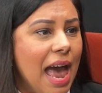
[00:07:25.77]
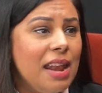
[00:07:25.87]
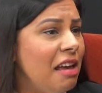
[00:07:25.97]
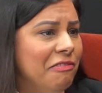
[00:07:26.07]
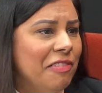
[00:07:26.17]

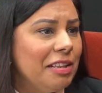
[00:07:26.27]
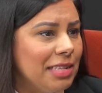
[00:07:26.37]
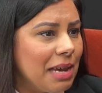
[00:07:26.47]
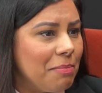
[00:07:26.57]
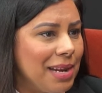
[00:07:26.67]
And I've
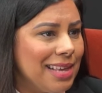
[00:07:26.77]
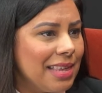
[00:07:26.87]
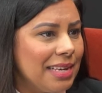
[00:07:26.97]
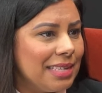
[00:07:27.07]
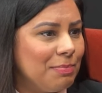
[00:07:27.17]
failed at many
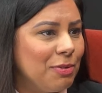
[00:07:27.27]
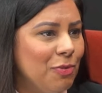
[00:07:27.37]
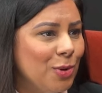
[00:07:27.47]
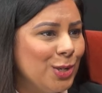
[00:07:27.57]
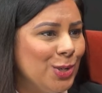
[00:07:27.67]
things
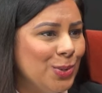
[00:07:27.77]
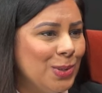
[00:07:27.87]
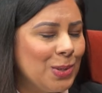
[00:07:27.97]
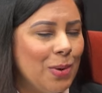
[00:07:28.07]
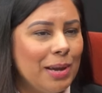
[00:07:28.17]
before too,
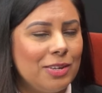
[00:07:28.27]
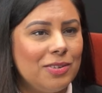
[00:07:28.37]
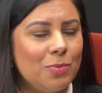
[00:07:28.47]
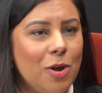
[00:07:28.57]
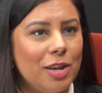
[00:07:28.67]
so I
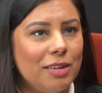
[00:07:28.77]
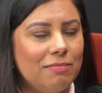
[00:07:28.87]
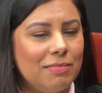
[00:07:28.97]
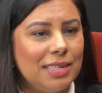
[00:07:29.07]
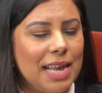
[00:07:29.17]
just want to
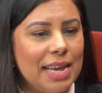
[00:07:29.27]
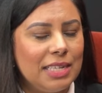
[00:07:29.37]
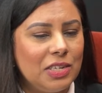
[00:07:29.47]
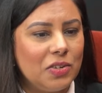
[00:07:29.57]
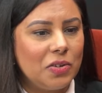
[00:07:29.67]
say
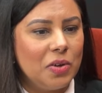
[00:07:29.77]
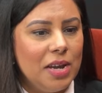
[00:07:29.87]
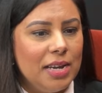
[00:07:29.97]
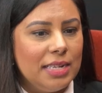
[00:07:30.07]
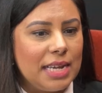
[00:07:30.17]
to
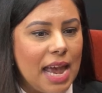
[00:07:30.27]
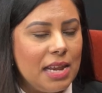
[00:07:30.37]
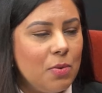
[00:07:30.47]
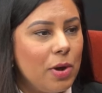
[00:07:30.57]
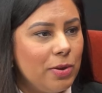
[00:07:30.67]
to
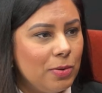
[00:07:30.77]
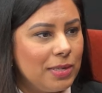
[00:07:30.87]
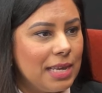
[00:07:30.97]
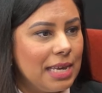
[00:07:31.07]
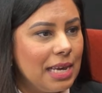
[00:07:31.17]
anyone who's
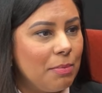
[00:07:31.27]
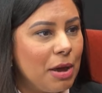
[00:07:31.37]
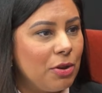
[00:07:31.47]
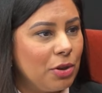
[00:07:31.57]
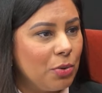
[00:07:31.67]
thinking
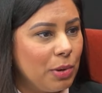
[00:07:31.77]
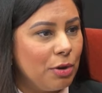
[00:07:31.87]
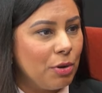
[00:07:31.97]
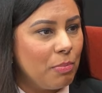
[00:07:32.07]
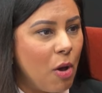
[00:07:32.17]
about a
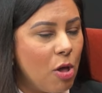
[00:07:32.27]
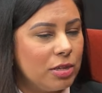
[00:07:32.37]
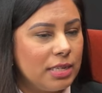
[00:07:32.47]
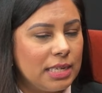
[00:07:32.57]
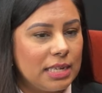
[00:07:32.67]
career in
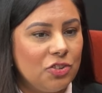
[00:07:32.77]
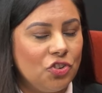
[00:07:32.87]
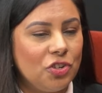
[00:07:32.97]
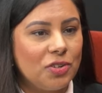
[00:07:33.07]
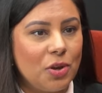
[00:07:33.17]
politics,
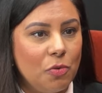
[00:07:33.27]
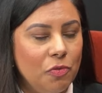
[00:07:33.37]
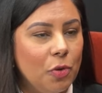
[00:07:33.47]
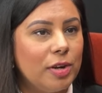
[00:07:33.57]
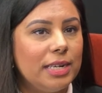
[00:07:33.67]
just go
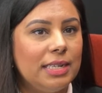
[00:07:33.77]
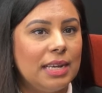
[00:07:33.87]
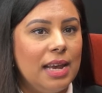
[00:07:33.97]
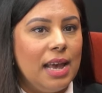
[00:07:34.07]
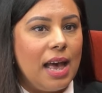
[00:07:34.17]
for it.
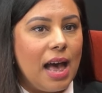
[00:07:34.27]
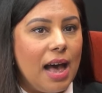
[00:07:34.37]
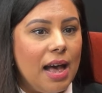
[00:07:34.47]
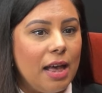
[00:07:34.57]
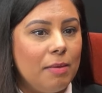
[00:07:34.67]

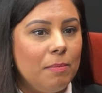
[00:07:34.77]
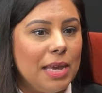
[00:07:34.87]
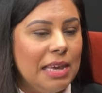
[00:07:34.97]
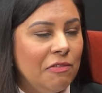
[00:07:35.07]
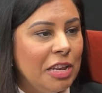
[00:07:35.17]
Um,
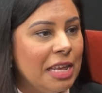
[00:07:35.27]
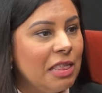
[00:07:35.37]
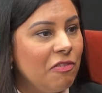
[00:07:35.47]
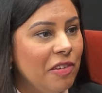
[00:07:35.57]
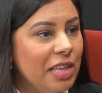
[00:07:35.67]
even
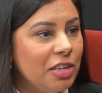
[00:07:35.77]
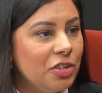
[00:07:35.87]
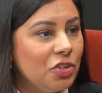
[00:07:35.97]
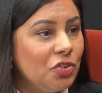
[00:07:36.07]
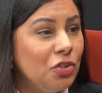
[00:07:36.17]
in the
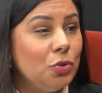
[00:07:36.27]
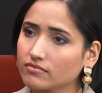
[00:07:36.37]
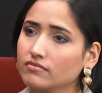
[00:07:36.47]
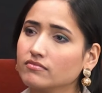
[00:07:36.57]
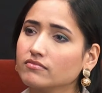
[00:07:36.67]
failures,
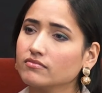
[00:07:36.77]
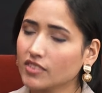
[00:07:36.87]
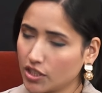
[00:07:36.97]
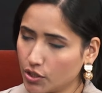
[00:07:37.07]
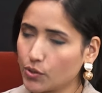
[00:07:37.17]
learn
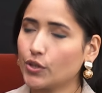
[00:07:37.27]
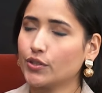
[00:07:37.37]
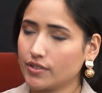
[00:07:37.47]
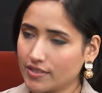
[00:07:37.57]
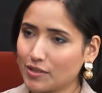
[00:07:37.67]
so much you
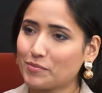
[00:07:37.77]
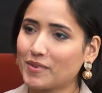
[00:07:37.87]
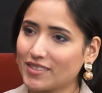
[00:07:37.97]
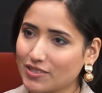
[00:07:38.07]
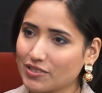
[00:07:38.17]
from them.
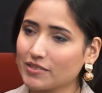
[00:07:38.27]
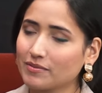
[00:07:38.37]
So much.